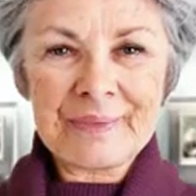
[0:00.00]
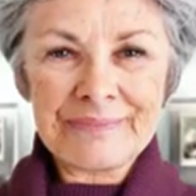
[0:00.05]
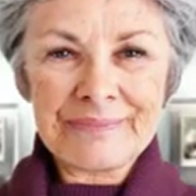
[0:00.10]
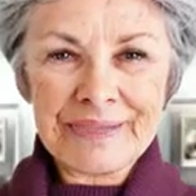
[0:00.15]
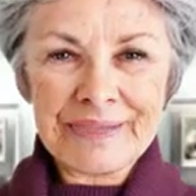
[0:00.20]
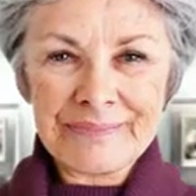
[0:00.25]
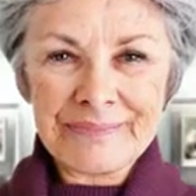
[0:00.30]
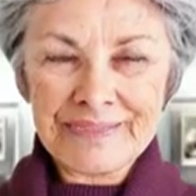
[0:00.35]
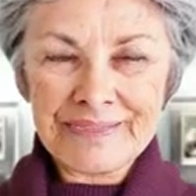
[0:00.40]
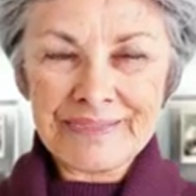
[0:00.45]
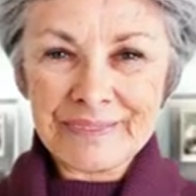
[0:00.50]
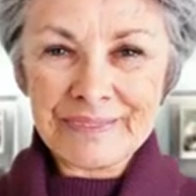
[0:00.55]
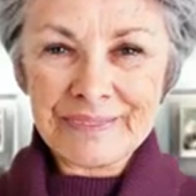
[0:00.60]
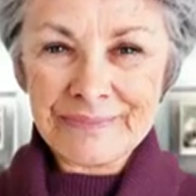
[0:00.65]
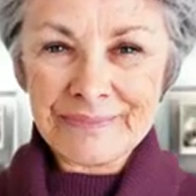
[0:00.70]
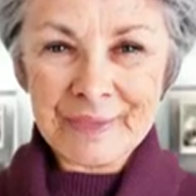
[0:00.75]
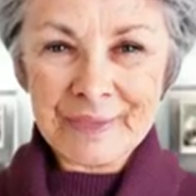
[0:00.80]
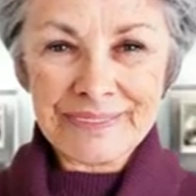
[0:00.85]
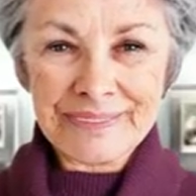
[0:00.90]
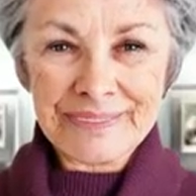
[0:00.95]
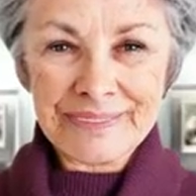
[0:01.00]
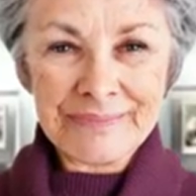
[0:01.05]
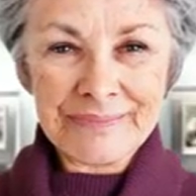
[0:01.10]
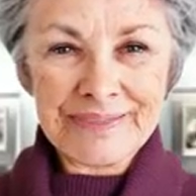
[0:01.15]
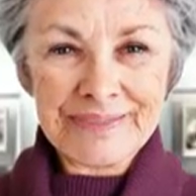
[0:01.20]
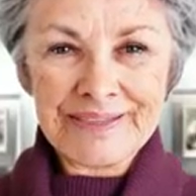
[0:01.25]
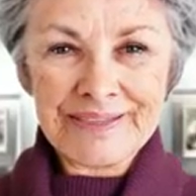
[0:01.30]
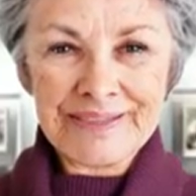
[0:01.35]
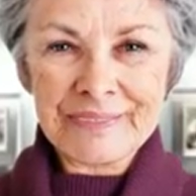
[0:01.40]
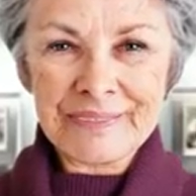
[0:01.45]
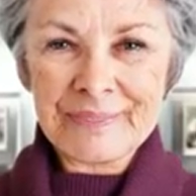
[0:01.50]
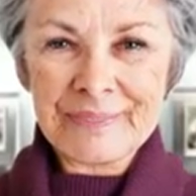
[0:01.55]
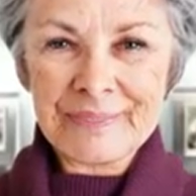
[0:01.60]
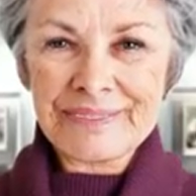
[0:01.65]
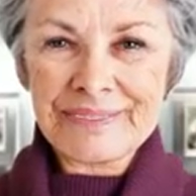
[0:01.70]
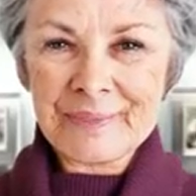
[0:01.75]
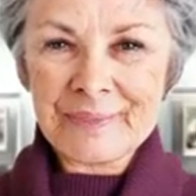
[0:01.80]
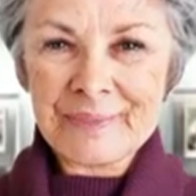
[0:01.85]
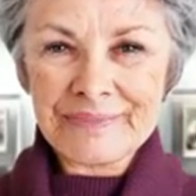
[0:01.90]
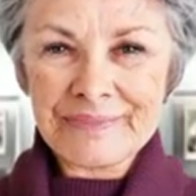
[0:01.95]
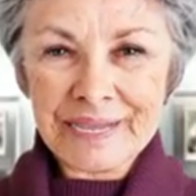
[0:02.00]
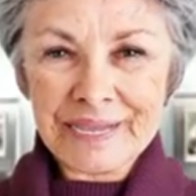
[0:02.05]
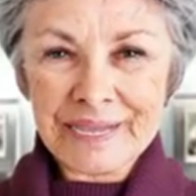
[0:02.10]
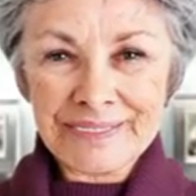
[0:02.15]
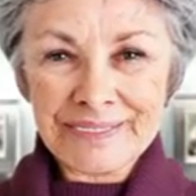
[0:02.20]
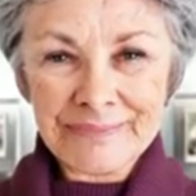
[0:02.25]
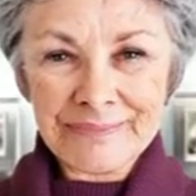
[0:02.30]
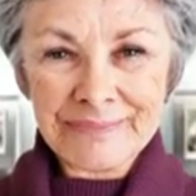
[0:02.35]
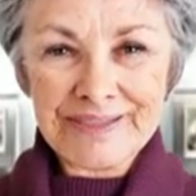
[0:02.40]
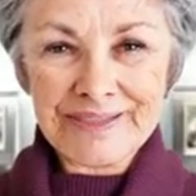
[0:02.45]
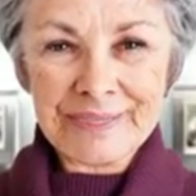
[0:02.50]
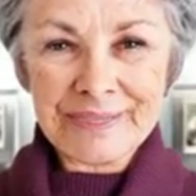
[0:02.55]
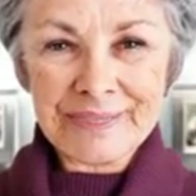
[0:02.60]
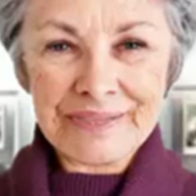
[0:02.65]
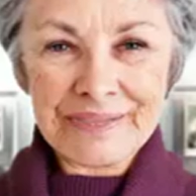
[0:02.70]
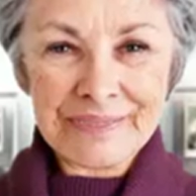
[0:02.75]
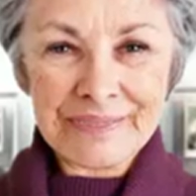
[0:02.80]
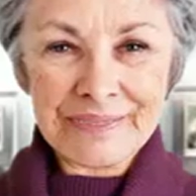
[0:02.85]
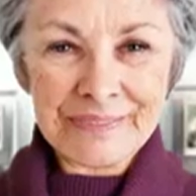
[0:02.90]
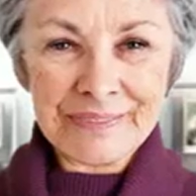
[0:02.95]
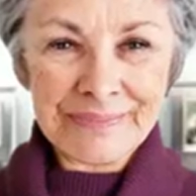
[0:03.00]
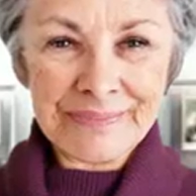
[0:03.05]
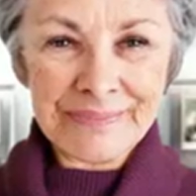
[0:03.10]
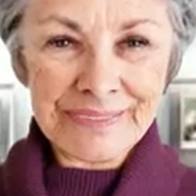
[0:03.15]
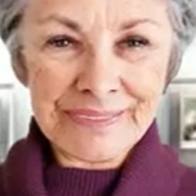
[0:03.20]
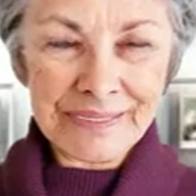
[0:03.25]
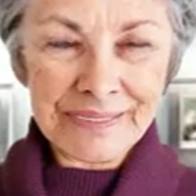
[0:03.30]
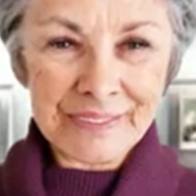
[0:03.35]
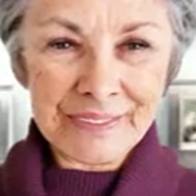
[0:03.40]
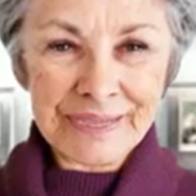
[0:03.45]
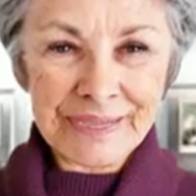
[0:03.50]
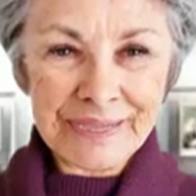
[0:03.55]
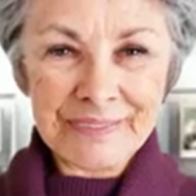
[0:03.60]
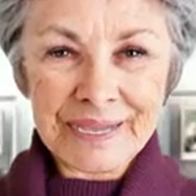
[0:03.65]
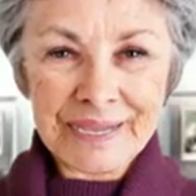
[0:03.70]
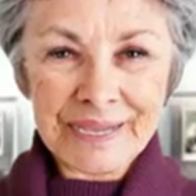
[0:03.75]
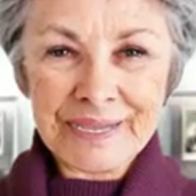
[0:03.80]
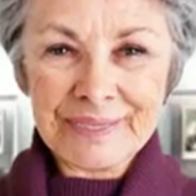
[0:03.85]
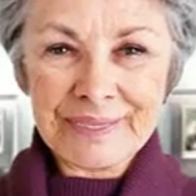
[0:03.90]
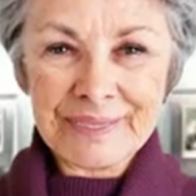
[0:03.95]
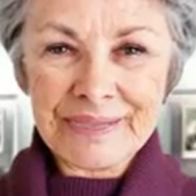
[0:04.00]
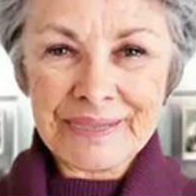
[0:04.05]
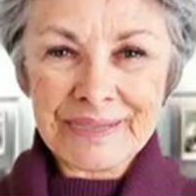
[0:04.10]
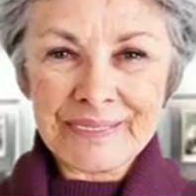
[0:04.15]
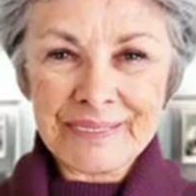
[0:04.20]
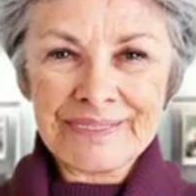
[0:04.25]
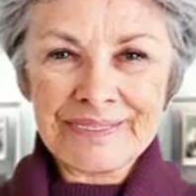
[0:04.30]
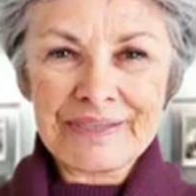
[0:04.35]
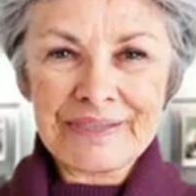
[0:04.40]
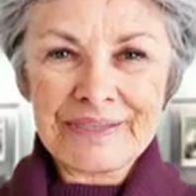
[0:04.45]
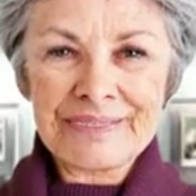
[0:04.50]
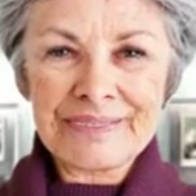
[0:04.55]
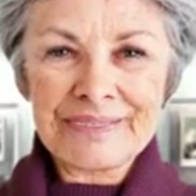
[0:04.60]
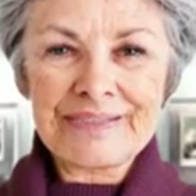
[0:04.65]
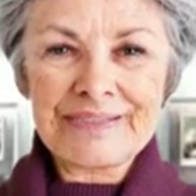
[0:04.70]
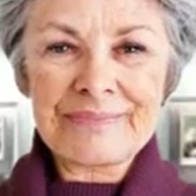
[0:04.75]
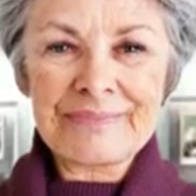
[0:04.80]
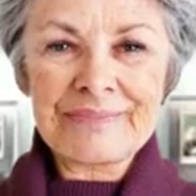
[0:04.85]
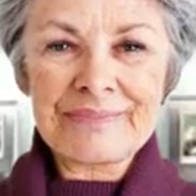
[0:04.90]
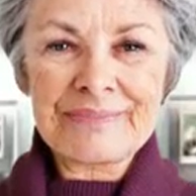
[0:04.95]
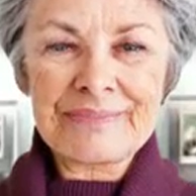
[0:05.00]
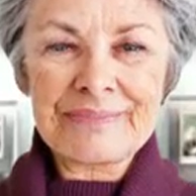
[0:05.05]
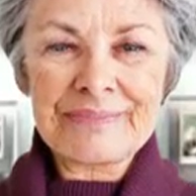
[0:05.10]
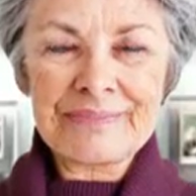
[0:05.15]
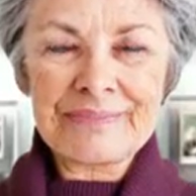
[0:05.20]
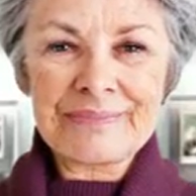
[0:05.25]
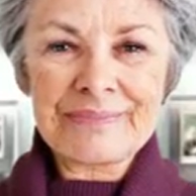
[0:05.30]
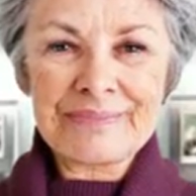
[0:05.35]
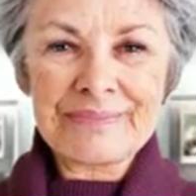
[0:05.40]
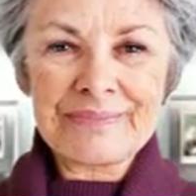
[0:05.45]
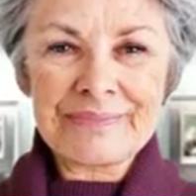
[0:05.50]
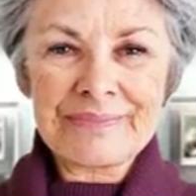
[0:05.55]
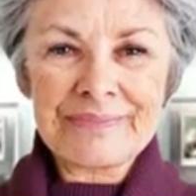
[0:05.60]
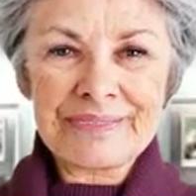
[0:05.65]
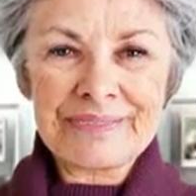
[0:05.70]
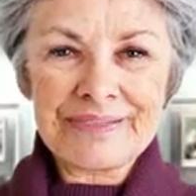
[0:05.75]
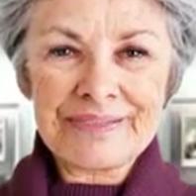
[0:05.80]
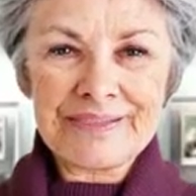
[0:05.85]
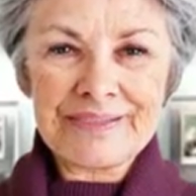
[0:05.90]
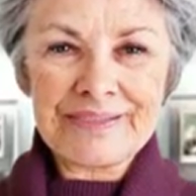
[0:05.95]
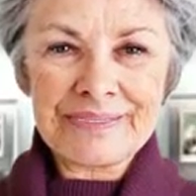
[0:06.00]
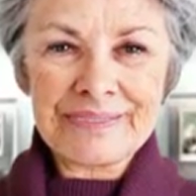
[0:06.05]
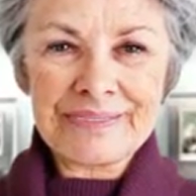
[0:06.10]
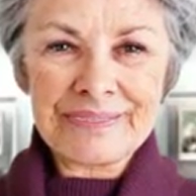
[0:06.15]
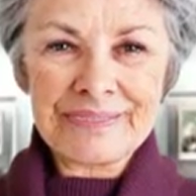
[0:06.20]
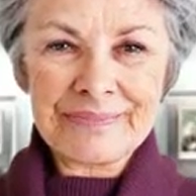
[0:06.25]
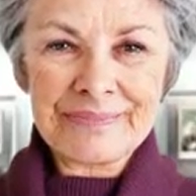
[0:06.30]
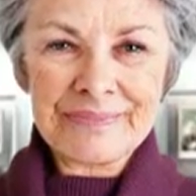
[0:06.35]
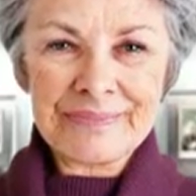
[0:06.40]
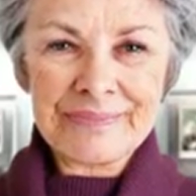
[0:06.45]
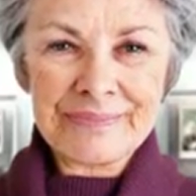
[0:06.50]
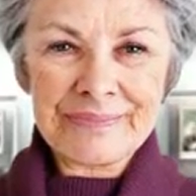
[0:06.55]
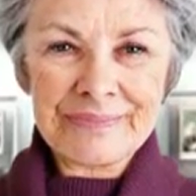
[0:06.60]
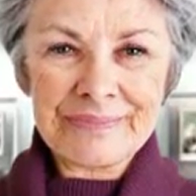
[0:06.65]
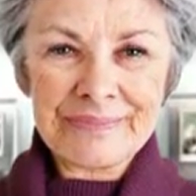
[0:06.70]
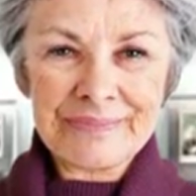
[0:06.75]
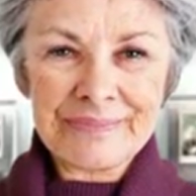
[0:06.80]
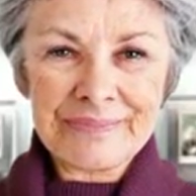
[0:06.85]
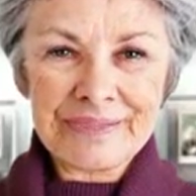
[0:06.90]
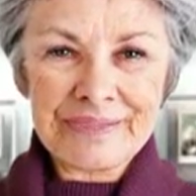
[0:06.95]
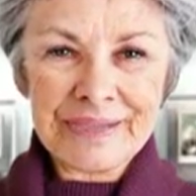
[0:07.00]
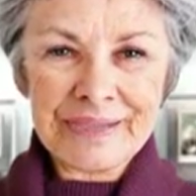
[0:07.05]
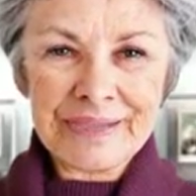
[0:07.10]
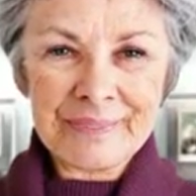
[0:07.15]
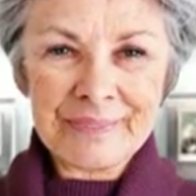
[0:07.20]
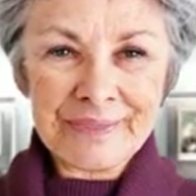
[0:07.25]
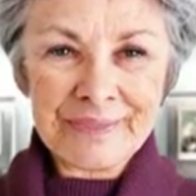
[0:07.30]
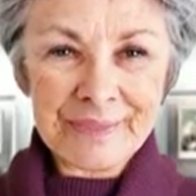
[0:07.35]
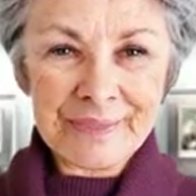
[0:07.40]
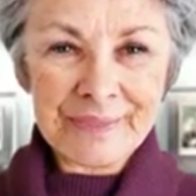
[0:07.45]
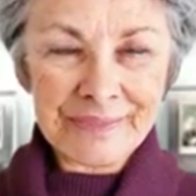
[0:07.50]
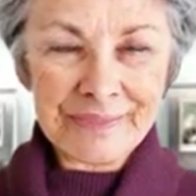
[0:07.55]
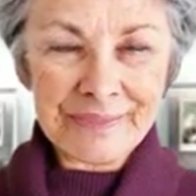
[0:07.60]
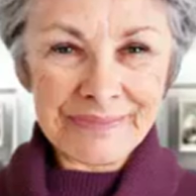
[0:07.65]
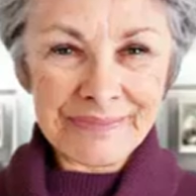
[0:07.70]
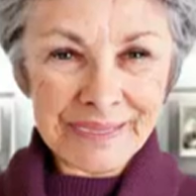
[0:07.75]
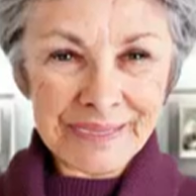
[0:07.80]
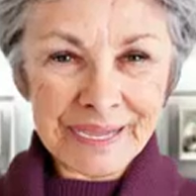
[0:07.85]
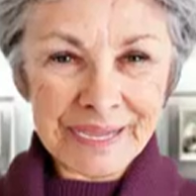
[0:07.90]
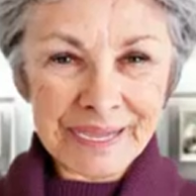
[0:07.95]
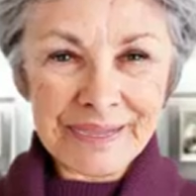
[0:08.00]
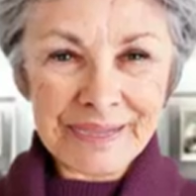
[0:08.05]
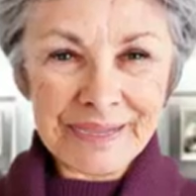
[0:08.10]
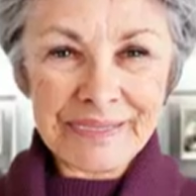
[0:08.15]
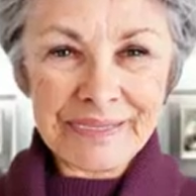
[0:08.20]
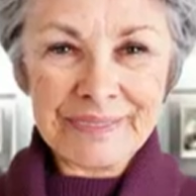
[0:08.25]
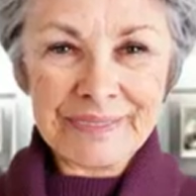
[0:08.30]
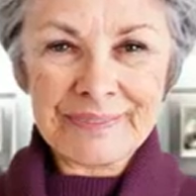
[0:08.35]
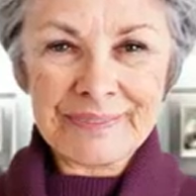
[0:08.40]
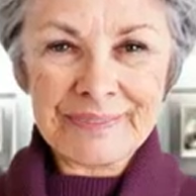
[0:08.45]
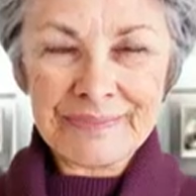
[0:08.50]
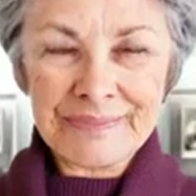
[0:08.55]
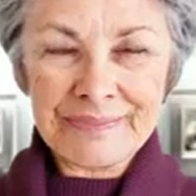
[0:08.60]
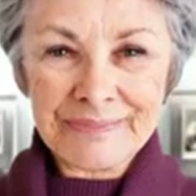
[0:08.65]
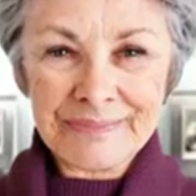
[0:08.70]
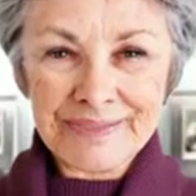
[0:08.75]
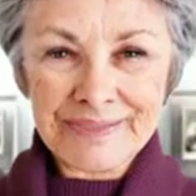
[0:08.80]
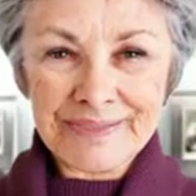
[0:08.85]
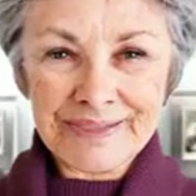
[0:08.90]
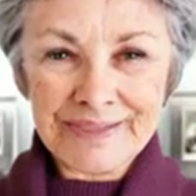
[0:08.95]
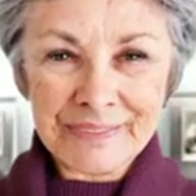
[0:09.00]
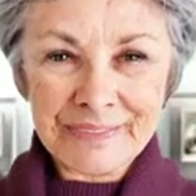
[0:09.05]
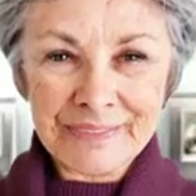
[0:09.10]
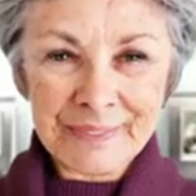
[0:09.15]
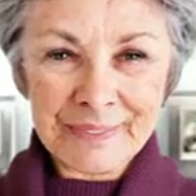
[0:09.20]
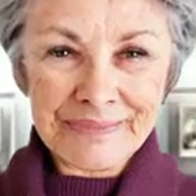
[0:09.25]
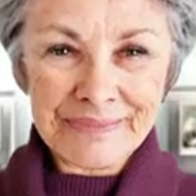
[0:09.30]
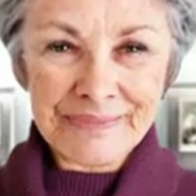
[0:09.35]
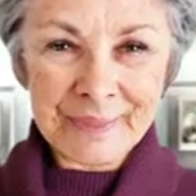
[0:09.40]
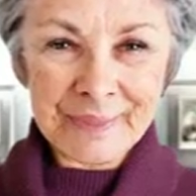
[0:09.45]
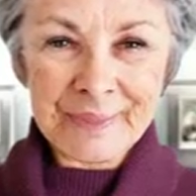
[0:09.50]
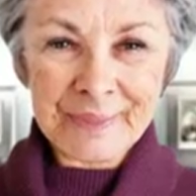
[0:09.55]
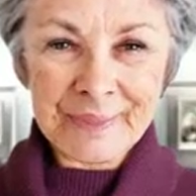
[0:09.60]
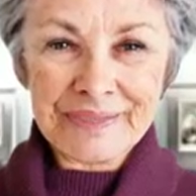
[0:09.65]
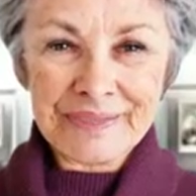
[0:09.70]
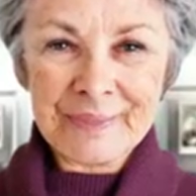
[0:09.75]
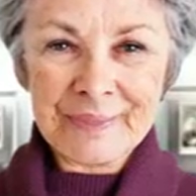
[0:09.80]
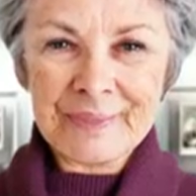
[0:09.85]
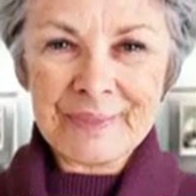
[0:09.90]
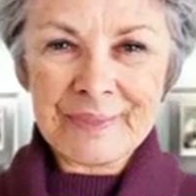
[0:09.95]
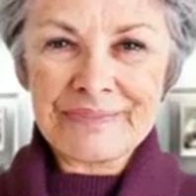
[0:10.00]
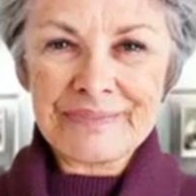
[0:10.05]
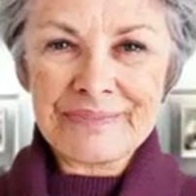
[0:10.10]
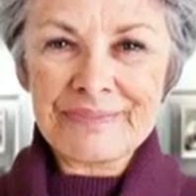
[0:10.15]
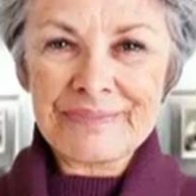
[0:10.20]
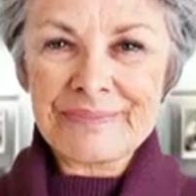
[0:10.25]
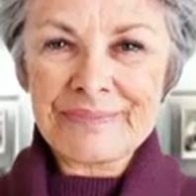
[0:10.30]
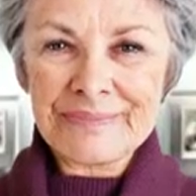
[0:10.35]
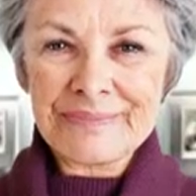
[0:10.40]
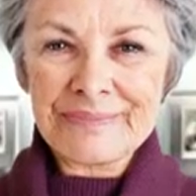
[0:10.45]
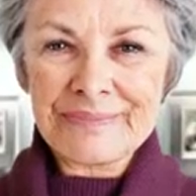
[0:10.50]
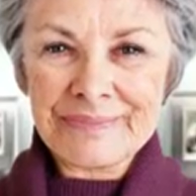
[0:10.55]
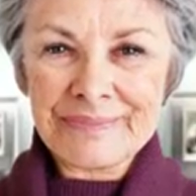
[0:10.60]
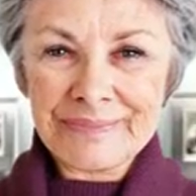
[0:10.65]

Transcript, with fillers: Your baby's body begins to store vital minerals, such as iron and calcium. 6. Lanugo, fine hair, begins to fall off.